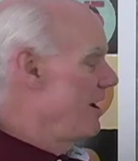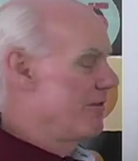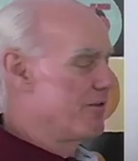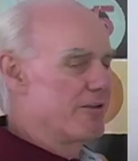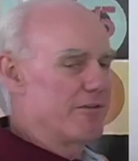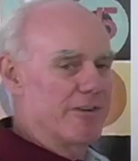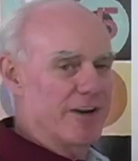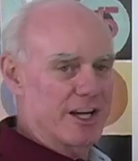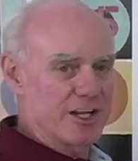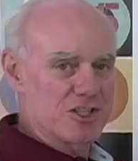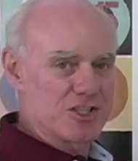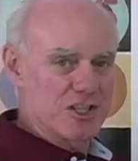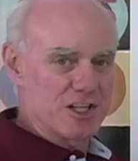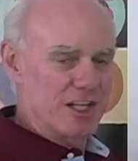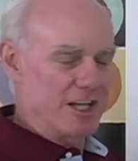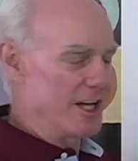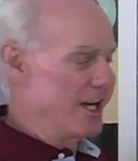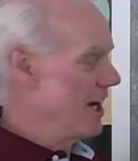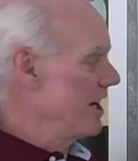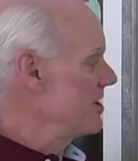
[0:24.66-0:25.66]
f of x
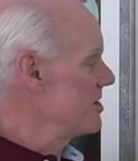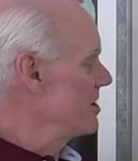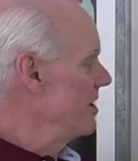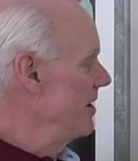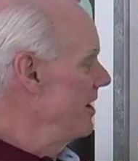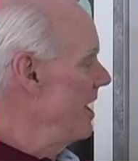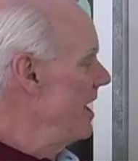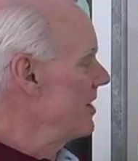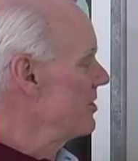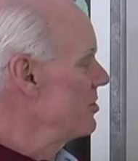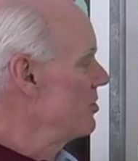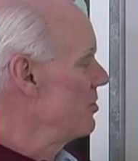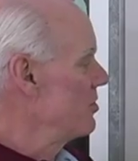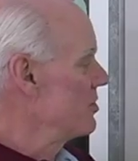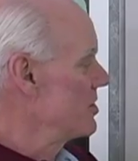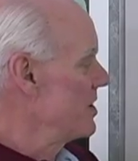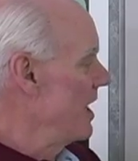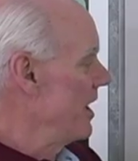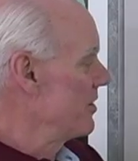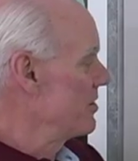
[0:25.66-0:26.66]
dx, and that
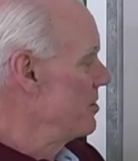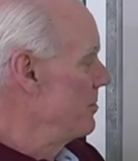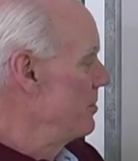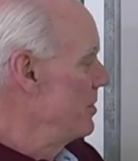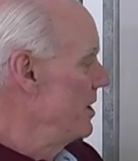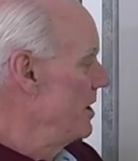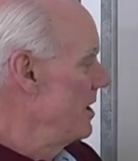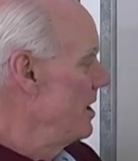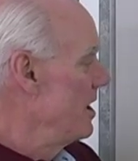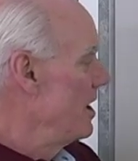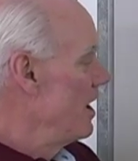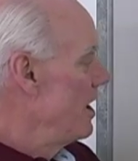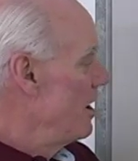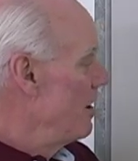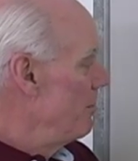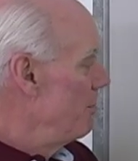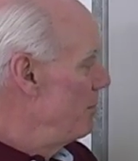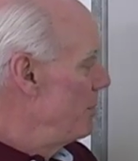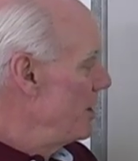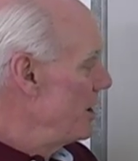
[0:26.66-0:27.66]
turns out to be
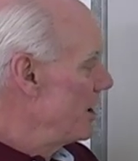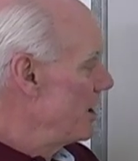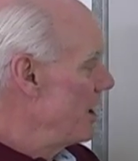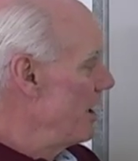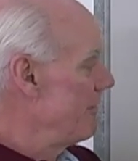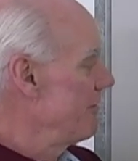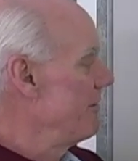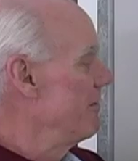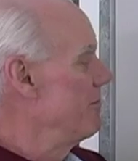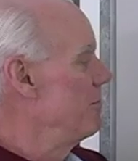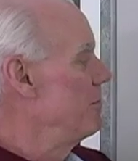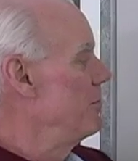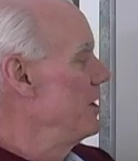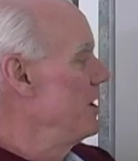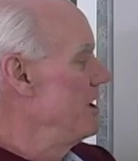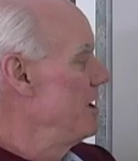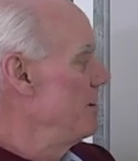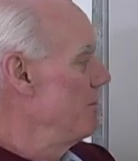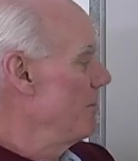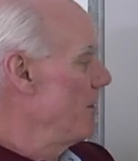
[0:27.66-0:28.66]
big F of
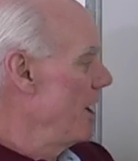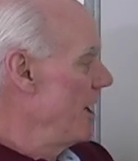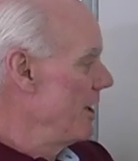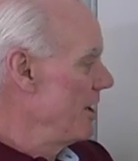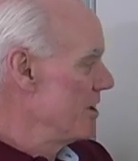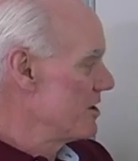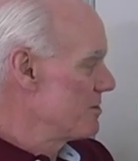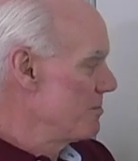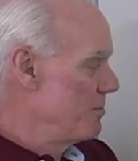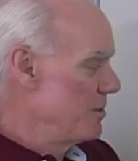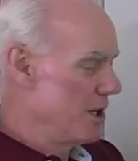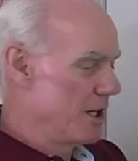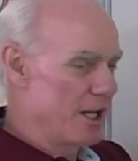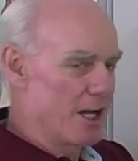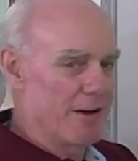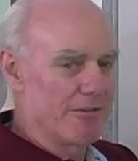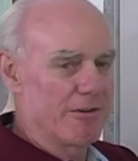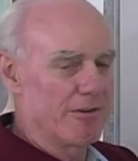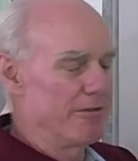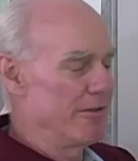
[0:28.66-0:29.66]
B minus big
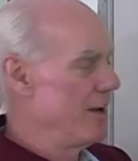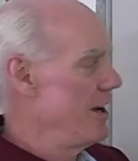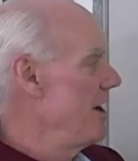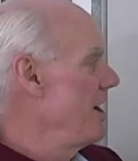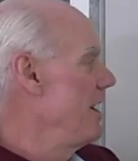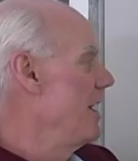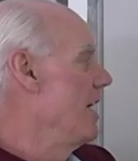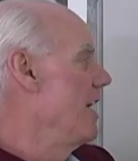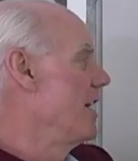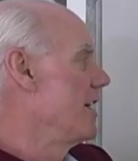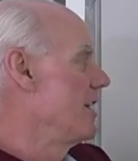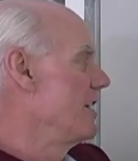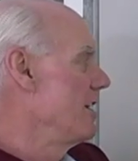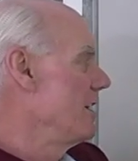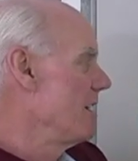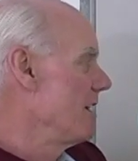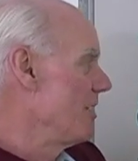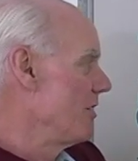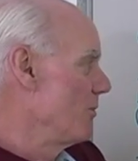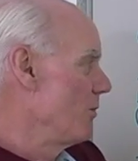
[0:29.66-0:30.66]
F of A,
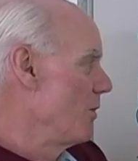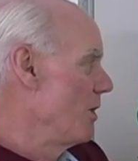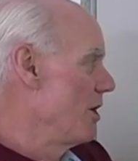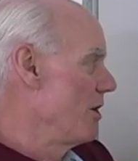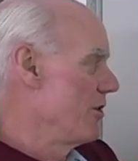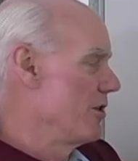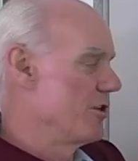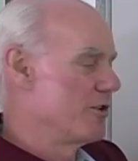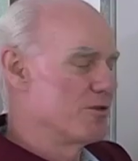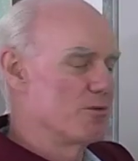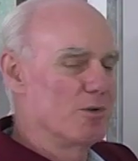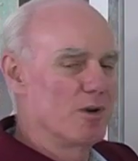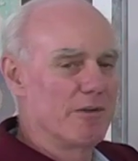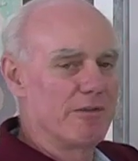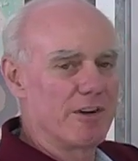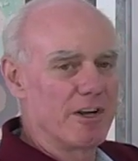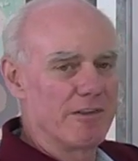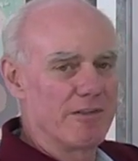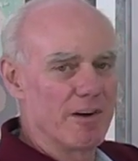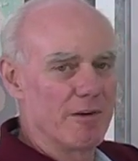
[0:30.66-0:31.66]
again, where the
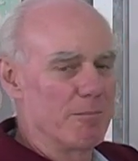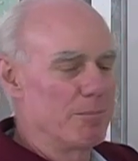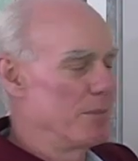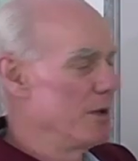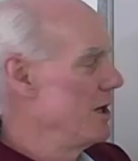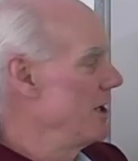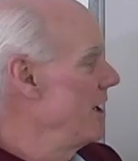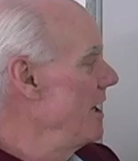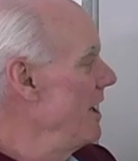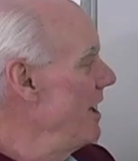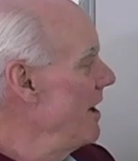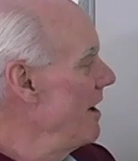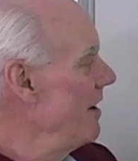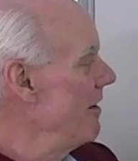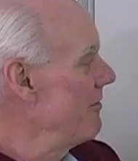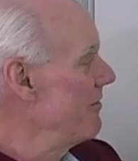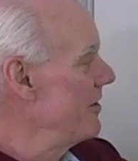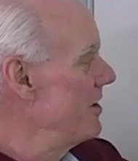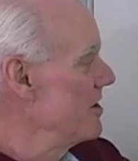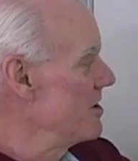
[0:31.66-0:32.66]
derivative of big
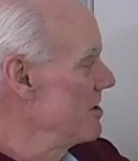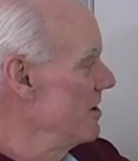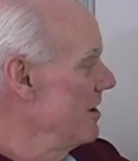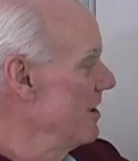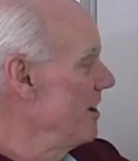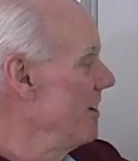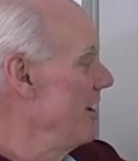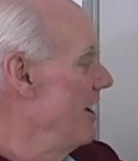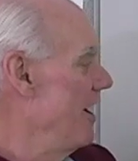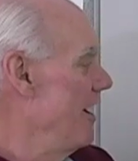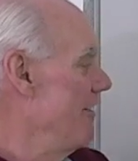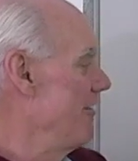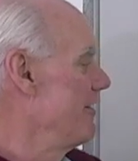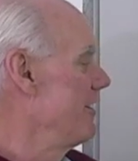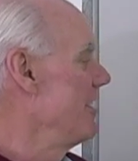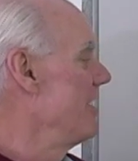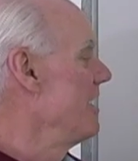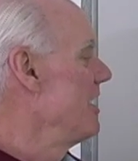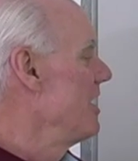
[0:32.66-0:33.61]
F is little f.